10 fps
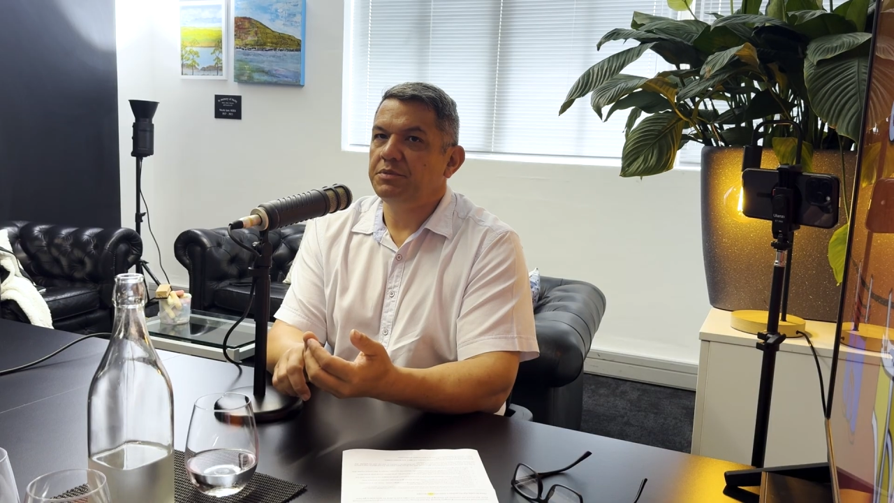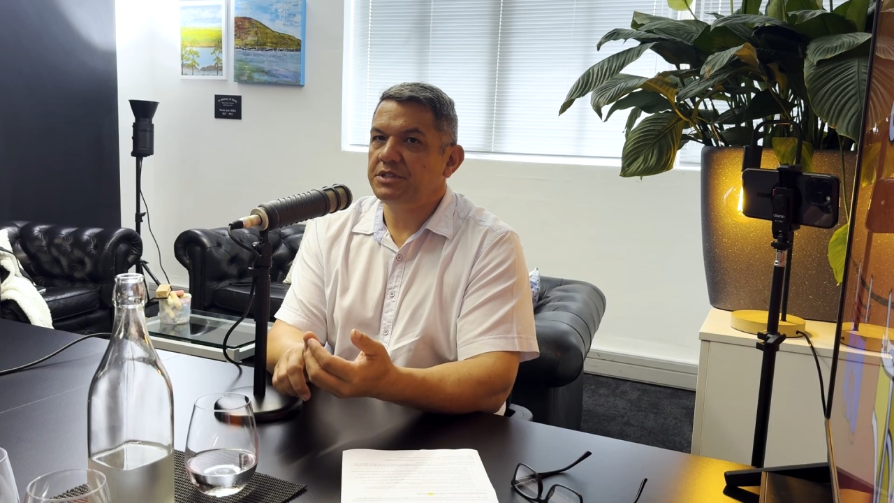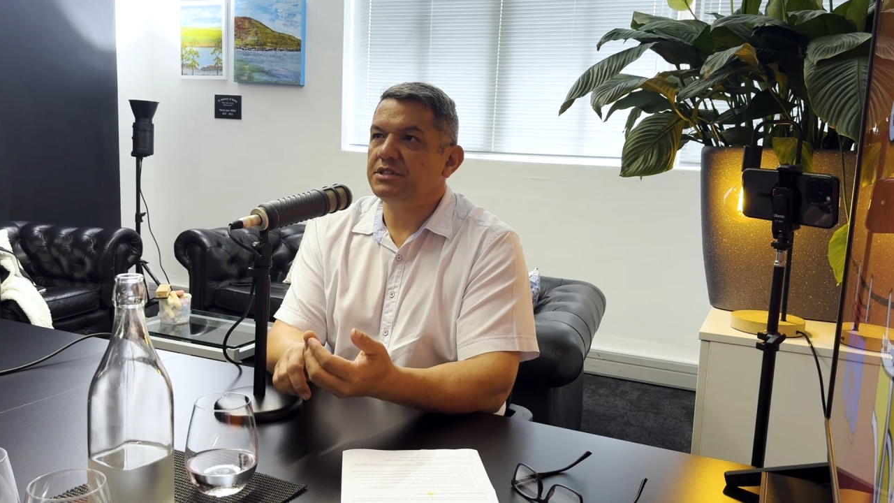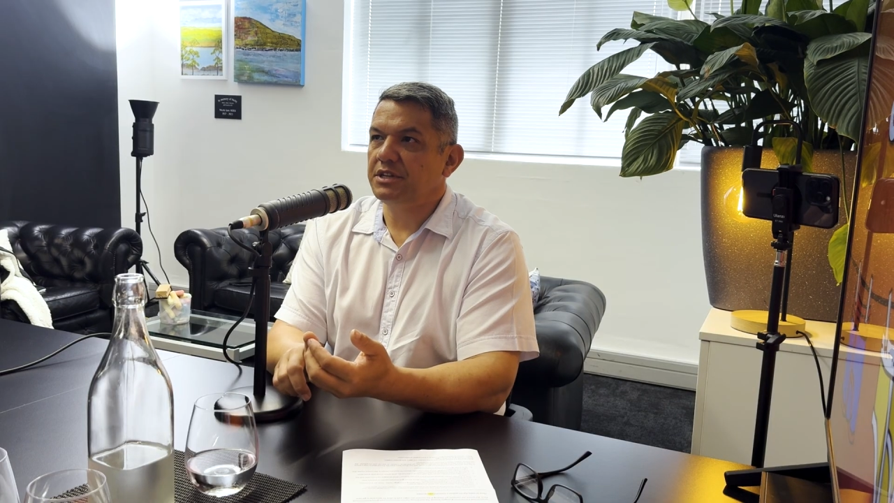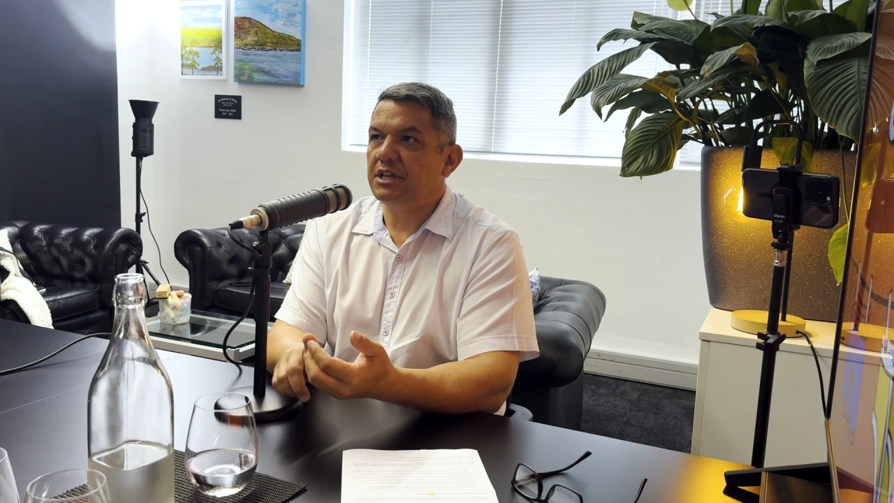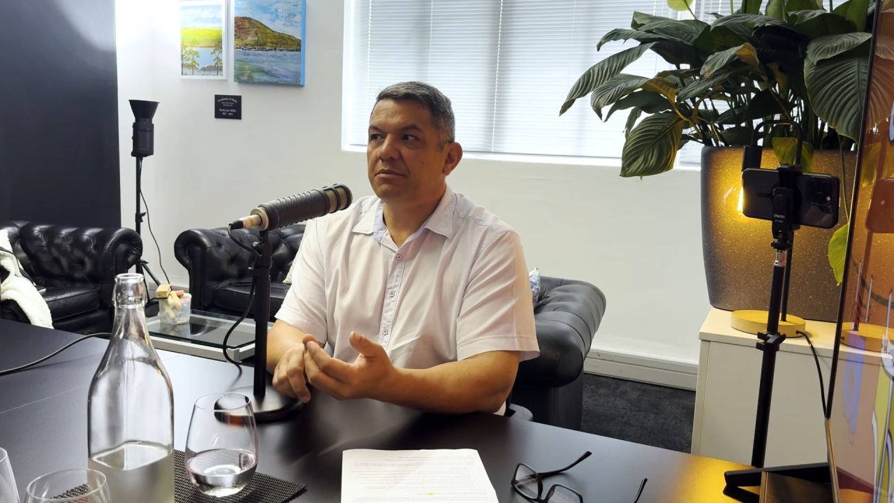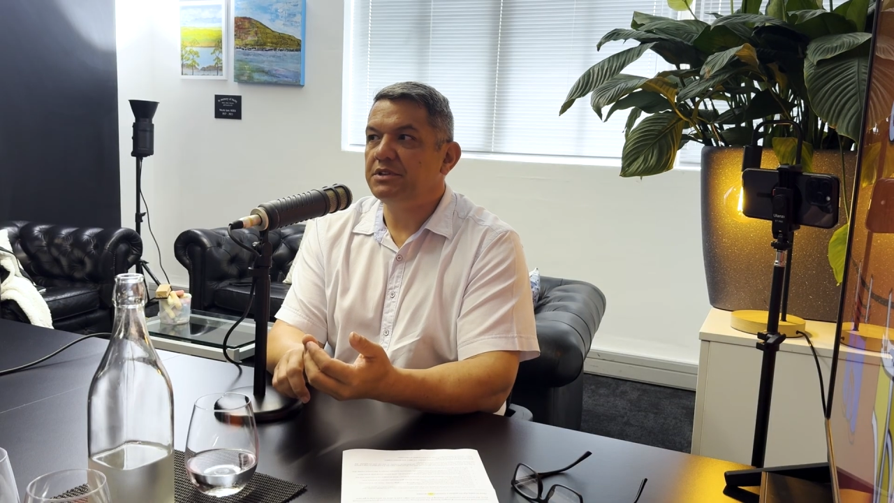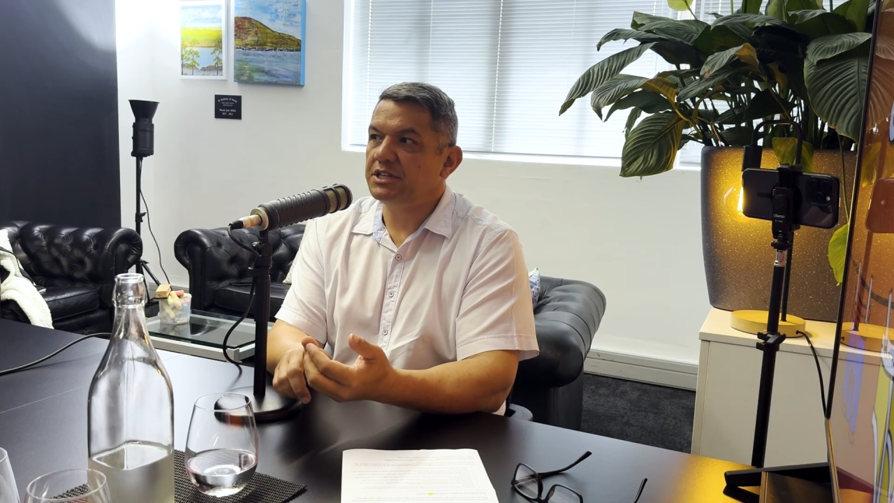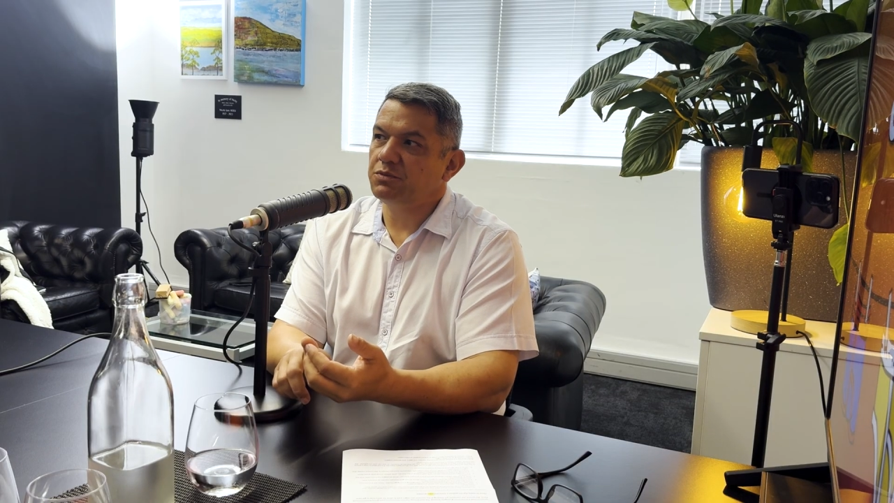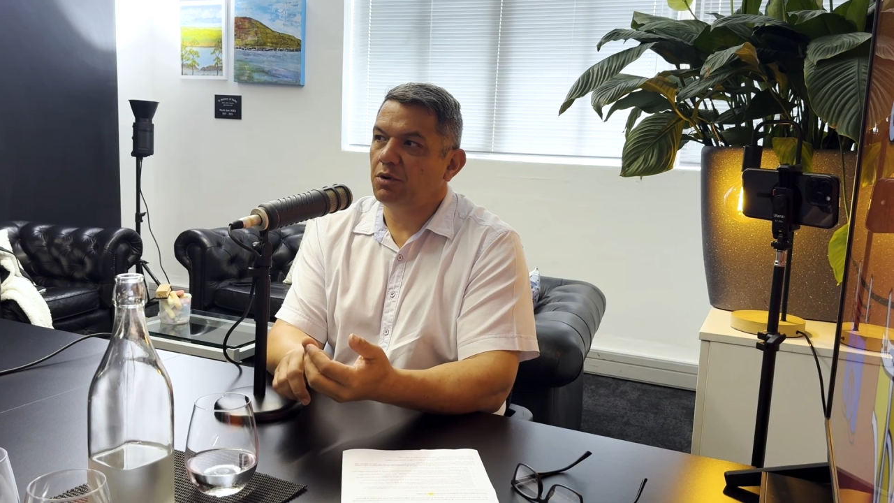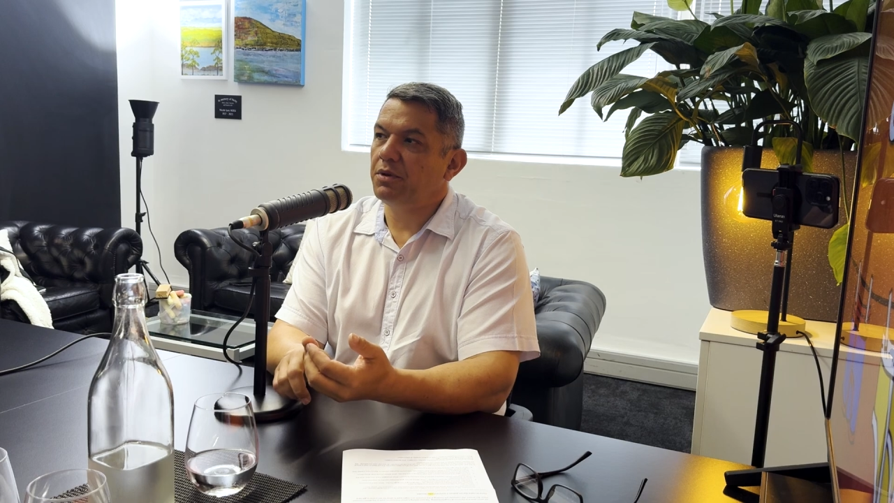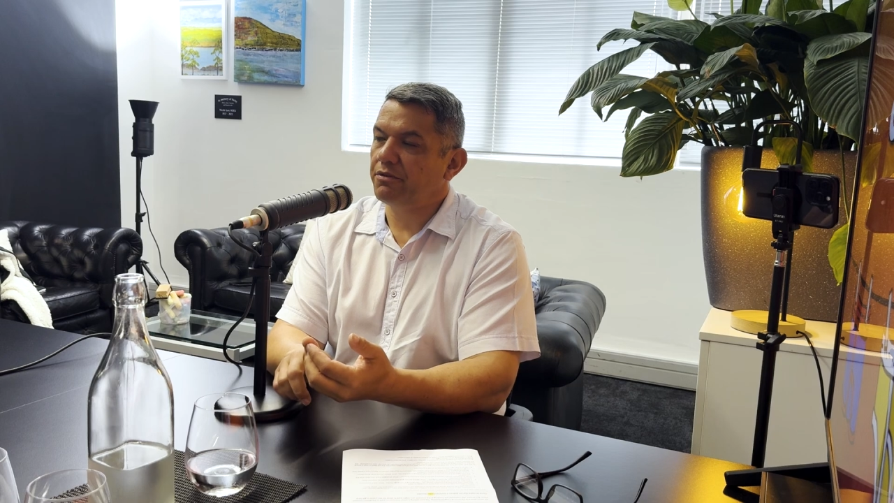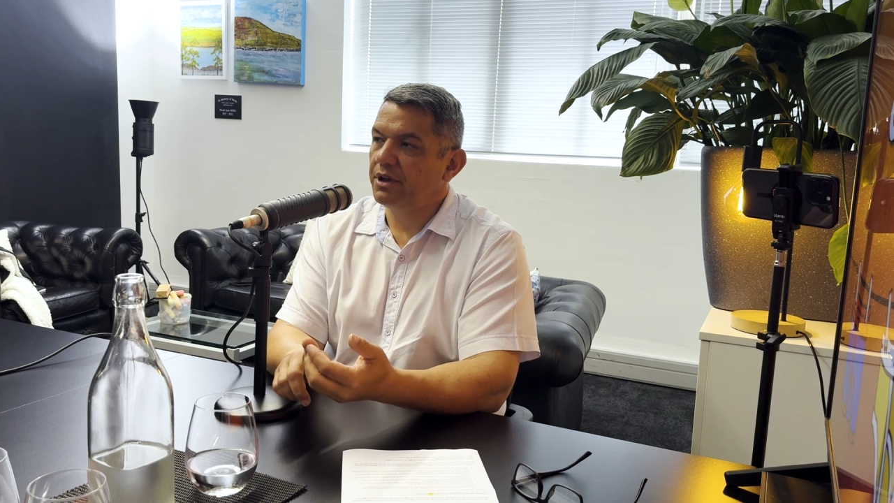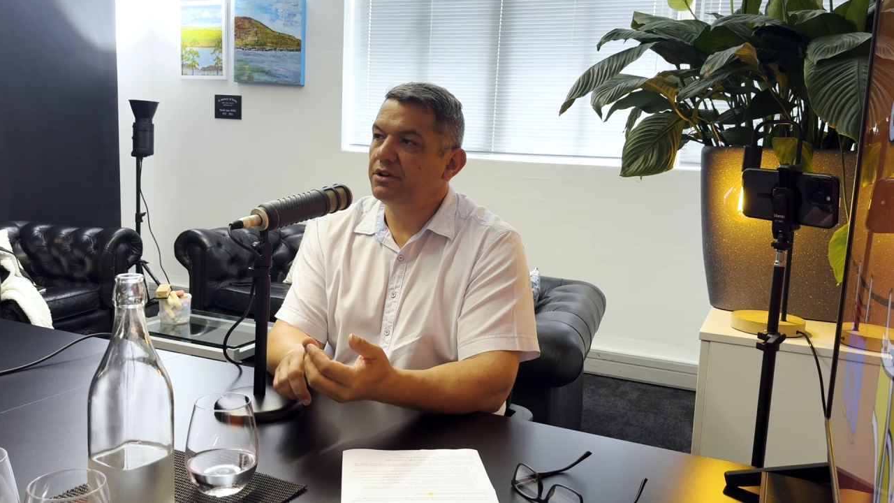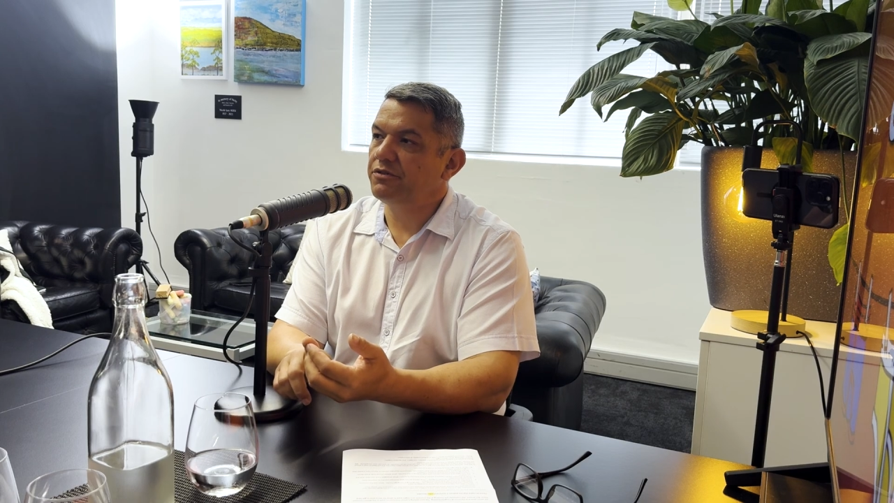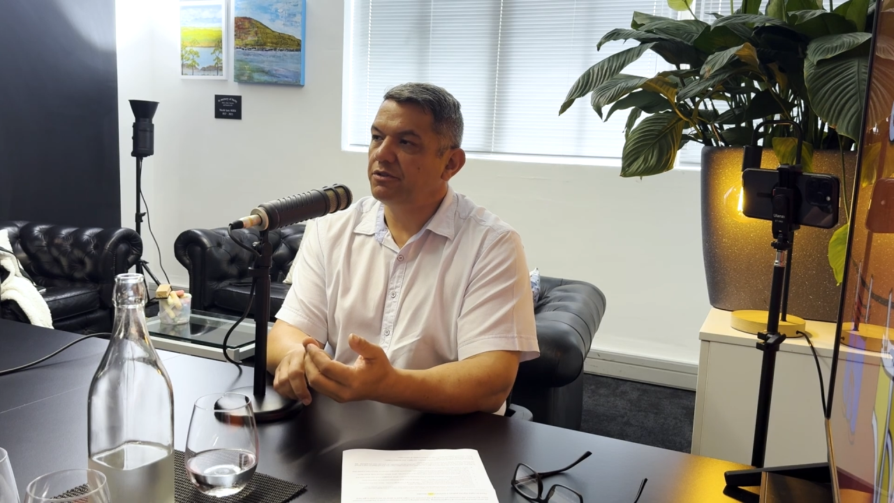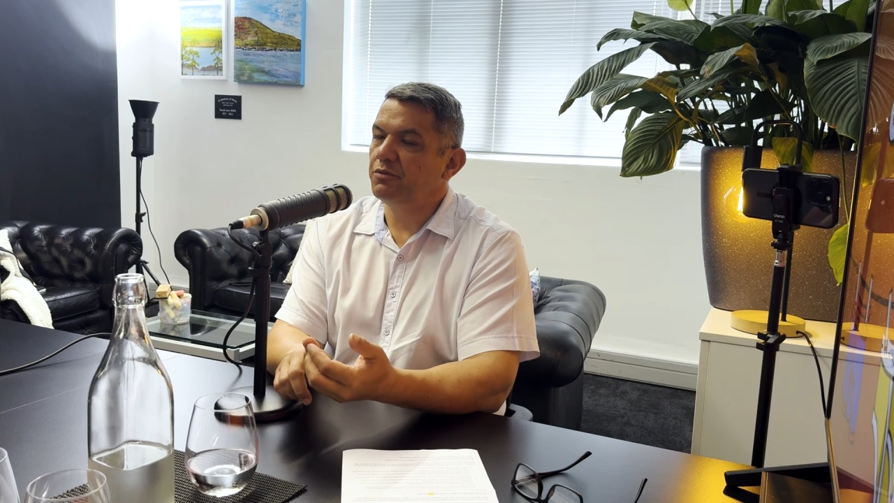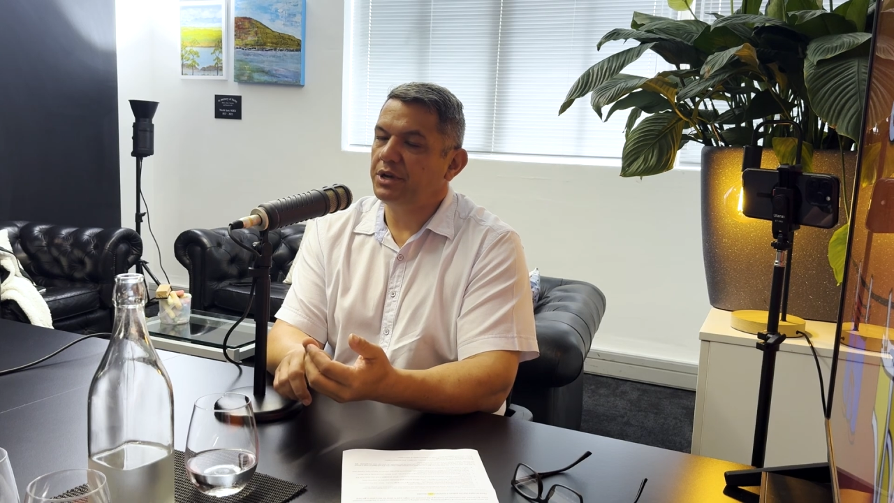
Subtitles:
business income does wobble around from